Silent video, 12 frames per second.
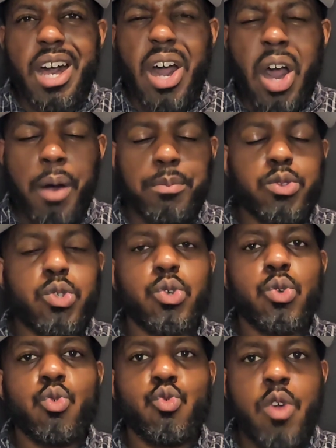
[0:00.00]
up
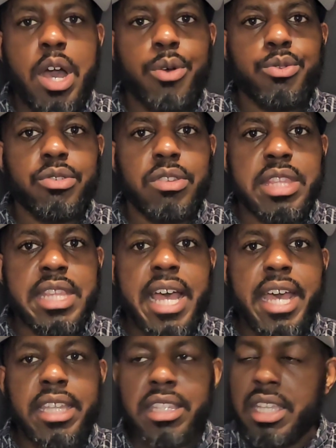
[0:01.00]
to round
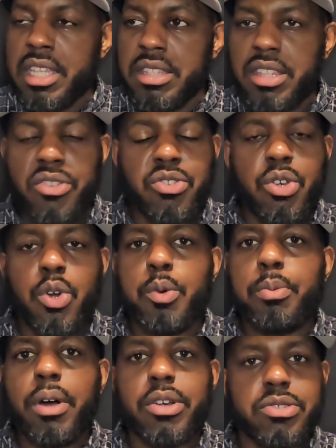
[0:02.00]
nine. It doesn't go
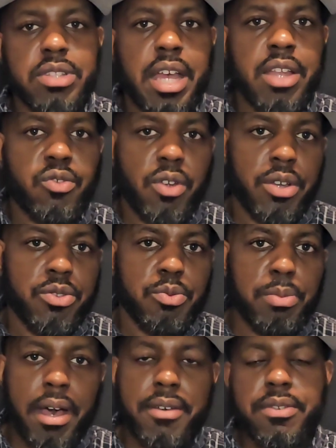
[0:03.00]
past nine rounds,
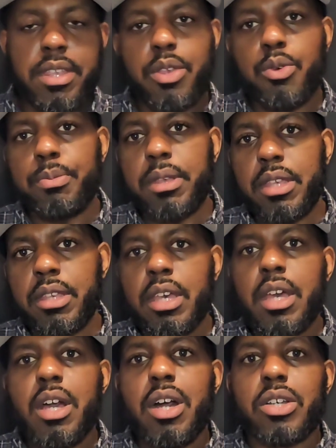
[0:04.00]
but I think it'll be
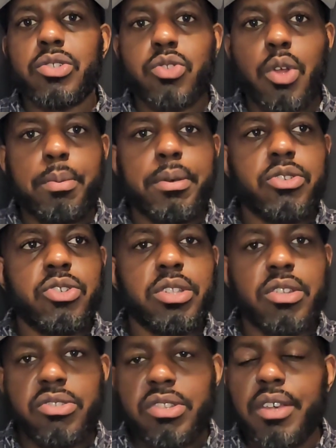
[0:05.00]
a stoppage
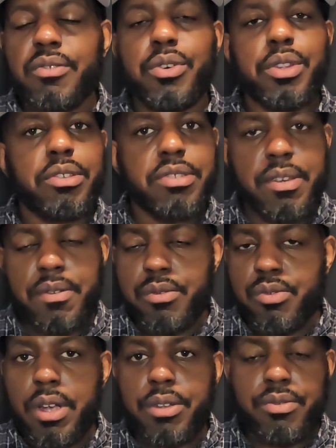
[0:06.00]
in the sixth or the
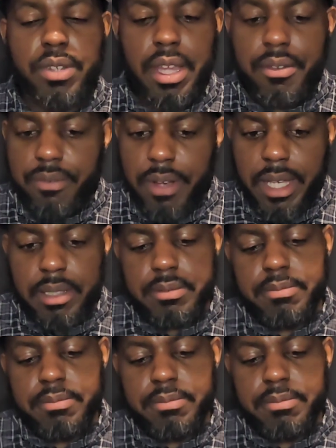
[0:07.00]
seventh round for that fight.